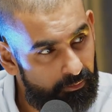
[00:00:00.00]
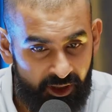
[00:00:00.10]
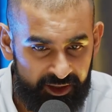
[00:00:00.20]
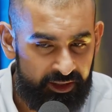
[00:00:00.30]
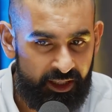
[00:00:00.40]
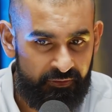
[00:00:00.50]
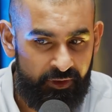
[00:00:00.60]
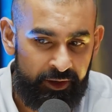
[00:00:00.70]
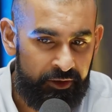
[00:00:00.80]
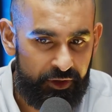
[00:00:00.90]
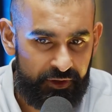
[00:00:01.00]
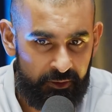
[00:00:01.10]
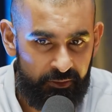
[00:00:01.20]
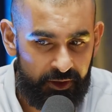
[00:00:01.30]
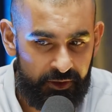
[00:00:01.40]
I think that's very
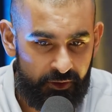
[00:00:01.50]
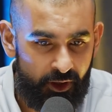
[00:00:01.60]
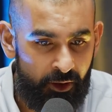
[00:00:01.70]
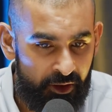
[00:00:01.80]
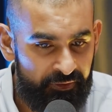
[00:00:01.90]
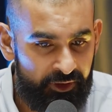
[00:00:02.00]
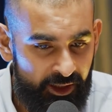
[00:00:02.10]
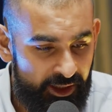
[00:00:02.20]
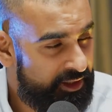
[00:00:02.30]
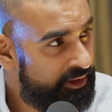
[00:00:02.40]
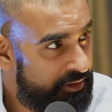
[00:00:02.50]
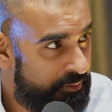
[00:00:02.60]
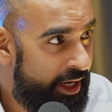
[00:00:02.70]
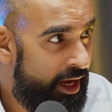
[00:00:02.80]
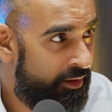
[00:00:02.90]
interesting, because a lot of the
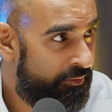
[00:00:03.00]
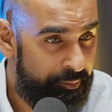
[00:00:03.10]
listeners we have,